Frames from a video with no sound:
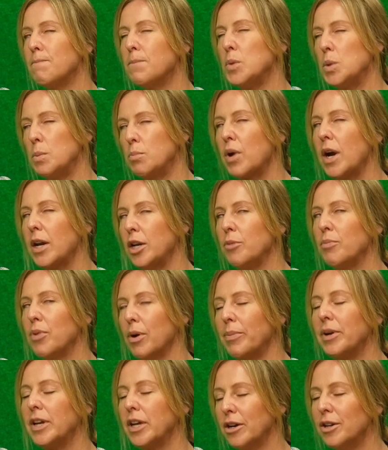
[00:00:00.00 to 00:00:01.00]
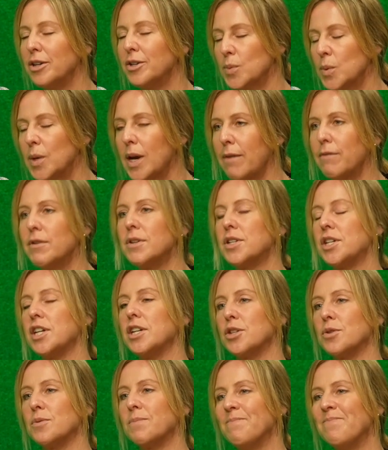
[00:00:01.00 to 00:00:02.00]
brand new property owners would have a
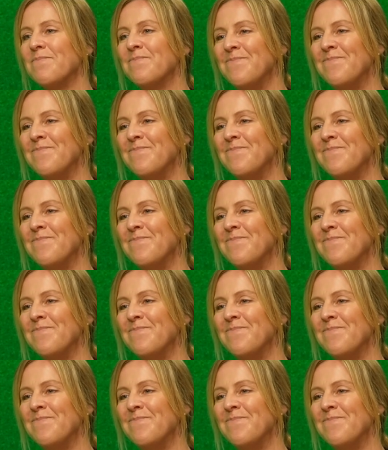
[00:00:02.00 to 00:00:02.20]
schedule.